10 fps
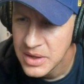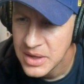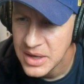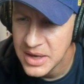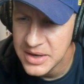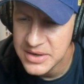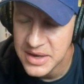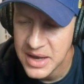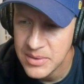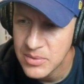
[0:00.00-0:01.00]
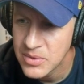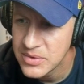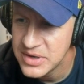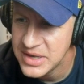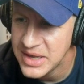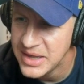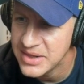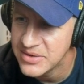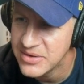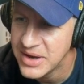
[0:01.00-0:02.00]
And Tyrone
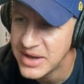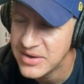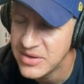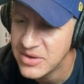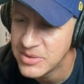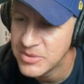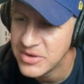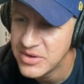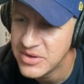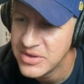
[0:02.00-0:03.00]
Taylor had a long ball.